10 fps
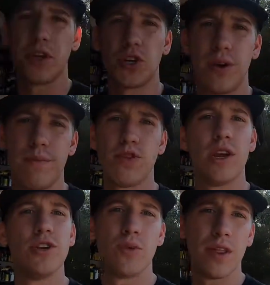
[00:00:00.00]
trip, so
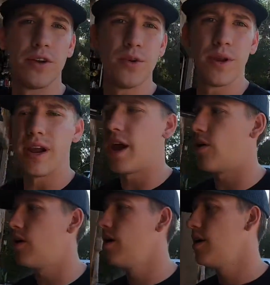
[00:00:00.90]
I'd just rather do it
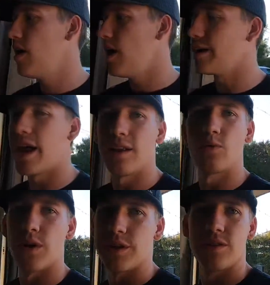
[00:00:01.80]
now. Again,
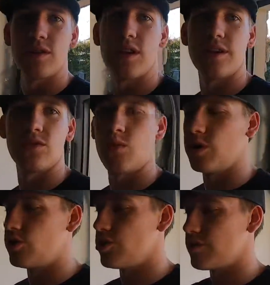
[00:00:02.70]
it's one of those things
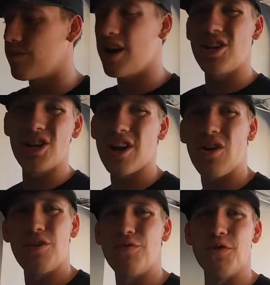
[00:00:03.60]
where just kind of check
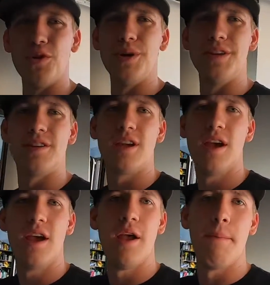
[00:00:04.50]
all your fluids,
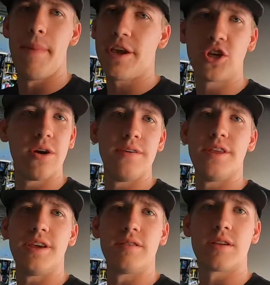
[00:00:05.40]
make sure
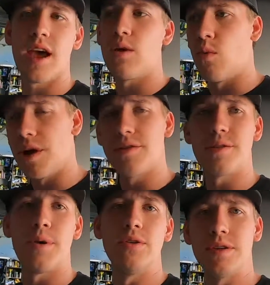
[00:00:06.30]
everything's kind of where it's
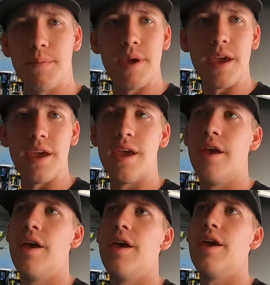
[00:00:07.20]
supposed to be.
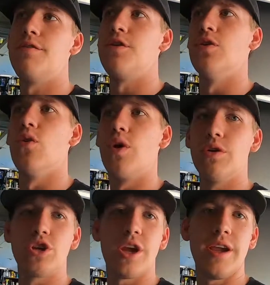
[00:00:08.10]
If your
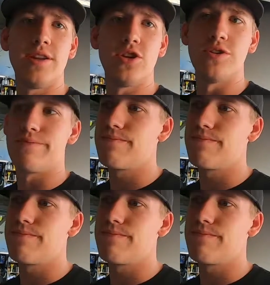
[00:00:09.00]
oil change is